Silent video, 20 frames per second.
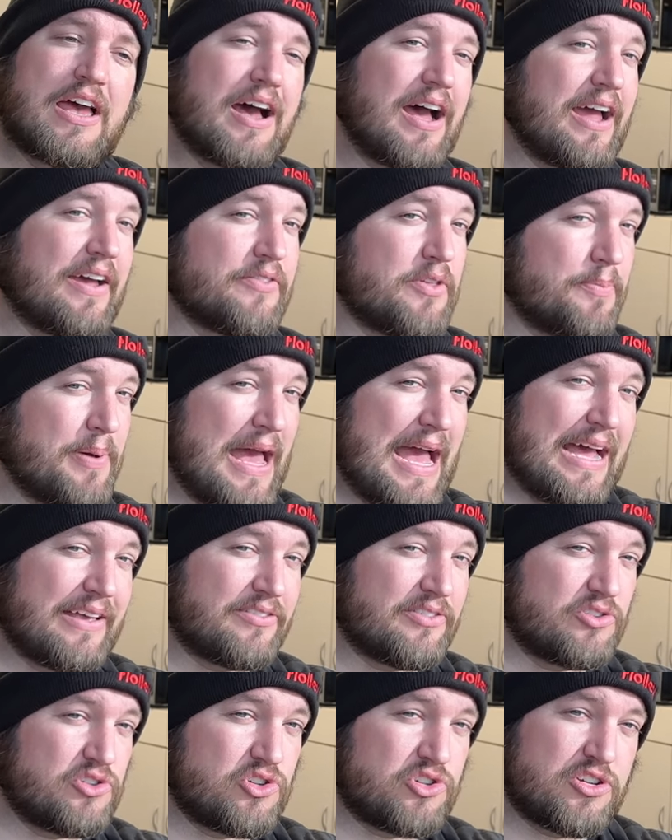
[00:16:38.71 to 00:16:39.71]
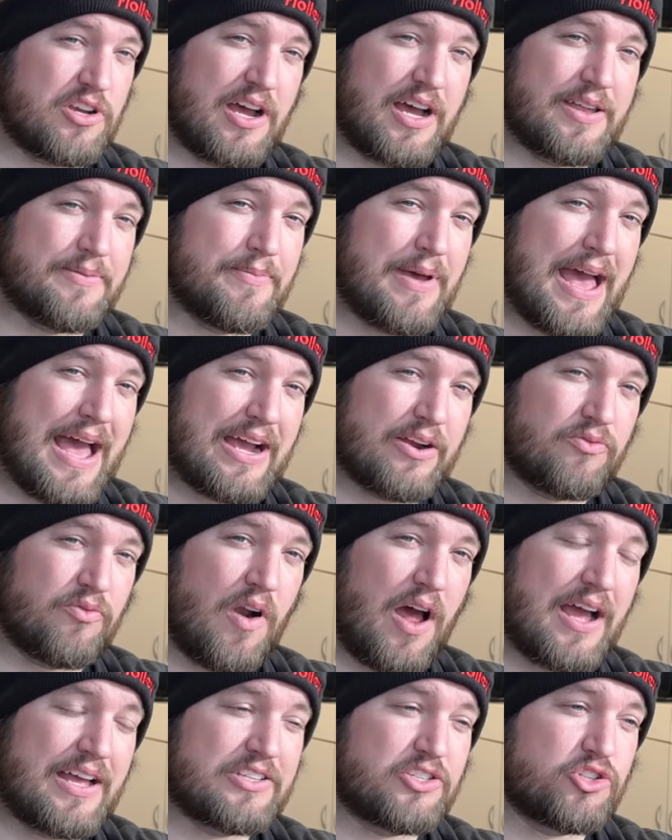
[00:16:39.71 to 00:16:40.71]
I have the passenger side mag
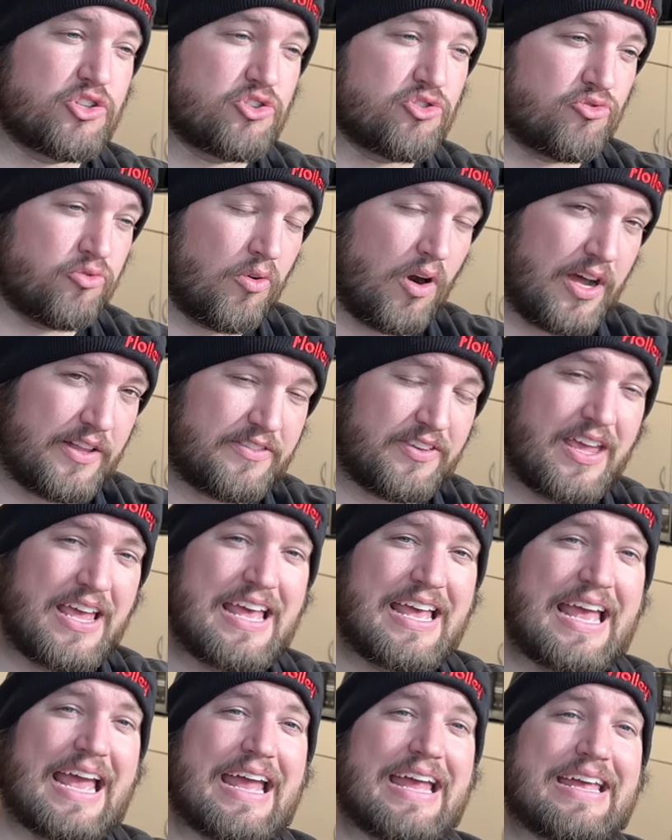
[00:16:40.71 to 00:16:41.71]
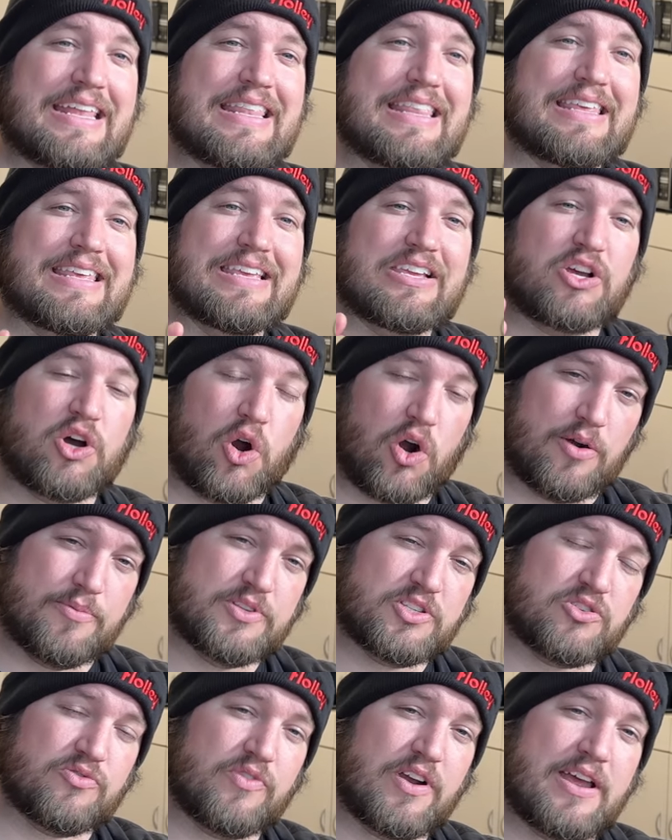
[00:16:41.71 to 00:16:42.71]
ride strut and the
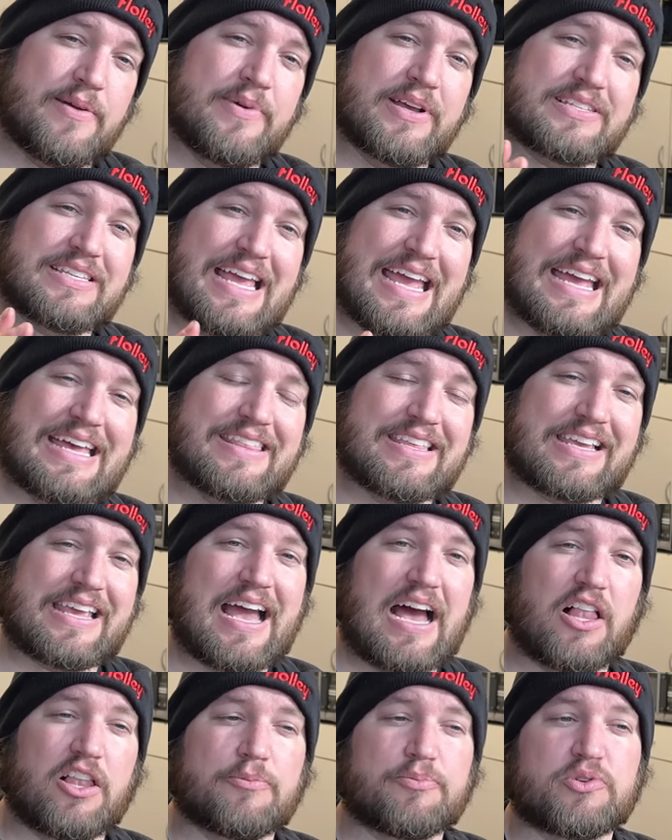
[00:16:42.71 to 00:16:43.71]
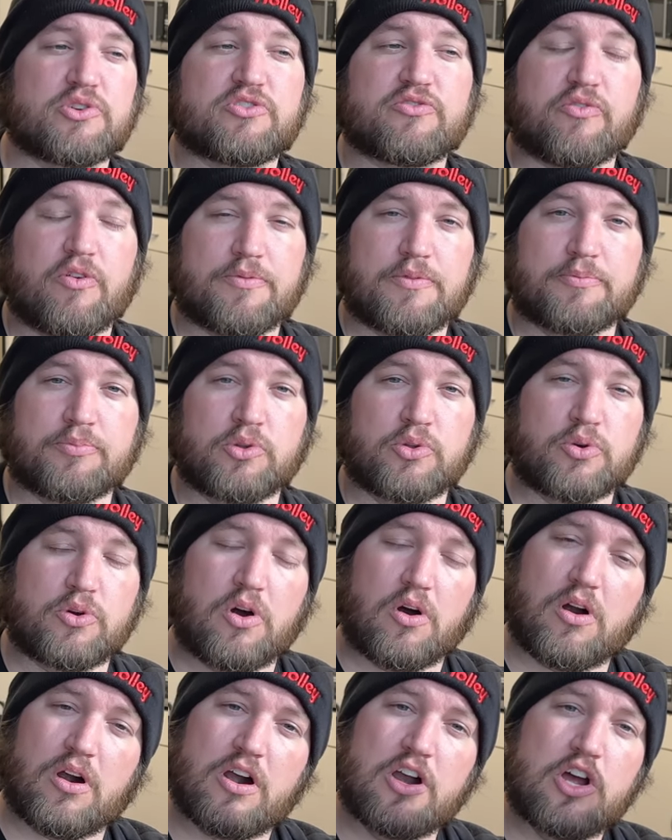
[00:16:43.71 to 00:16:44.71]
carbon ceramics and the calipers from the blue
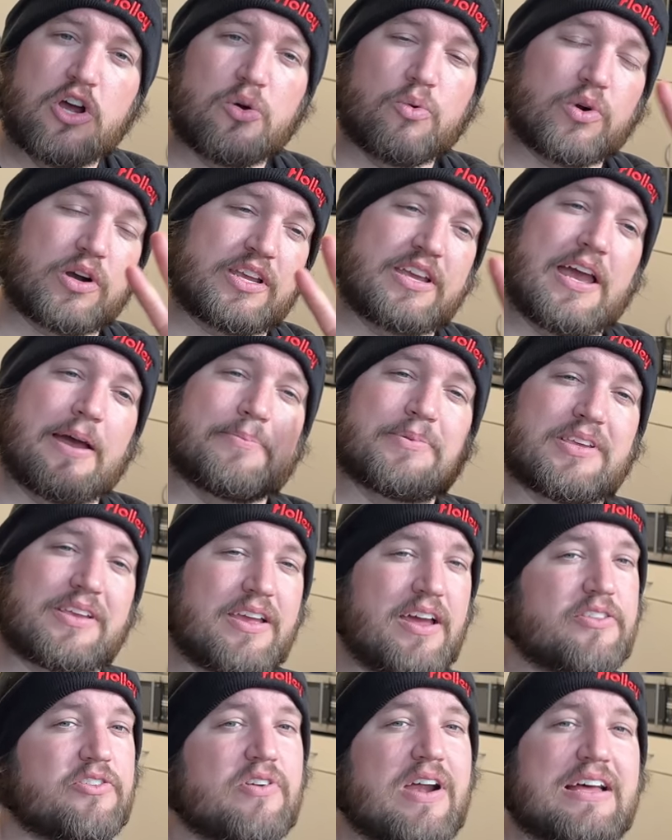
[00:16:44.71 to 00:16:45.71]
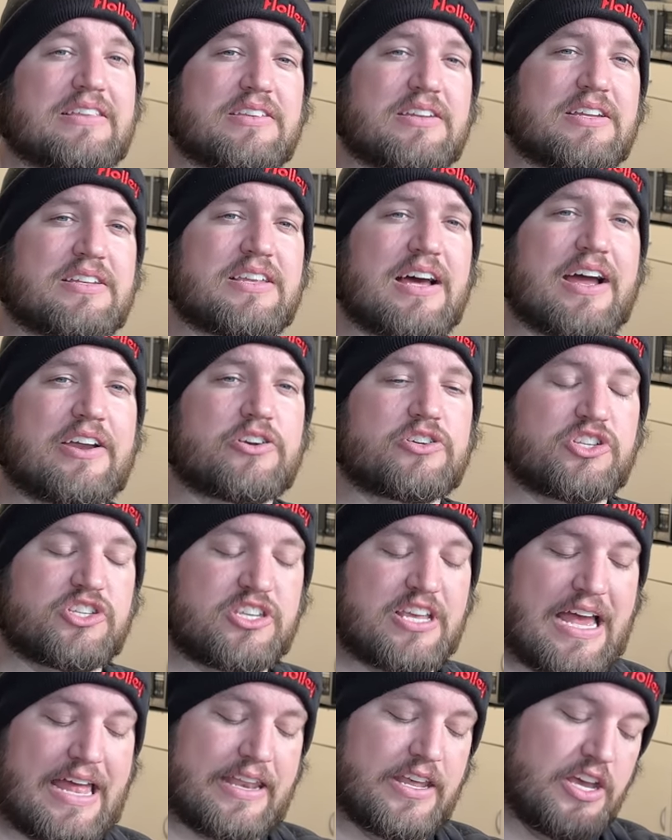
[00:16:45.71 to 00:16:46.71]
car were kept together as an entire
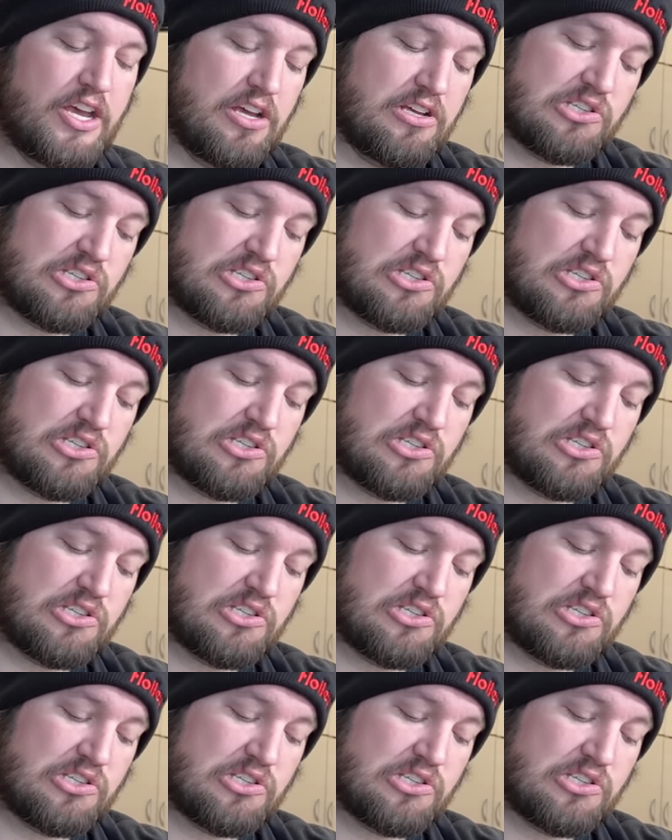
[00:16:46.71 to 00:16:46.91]
set.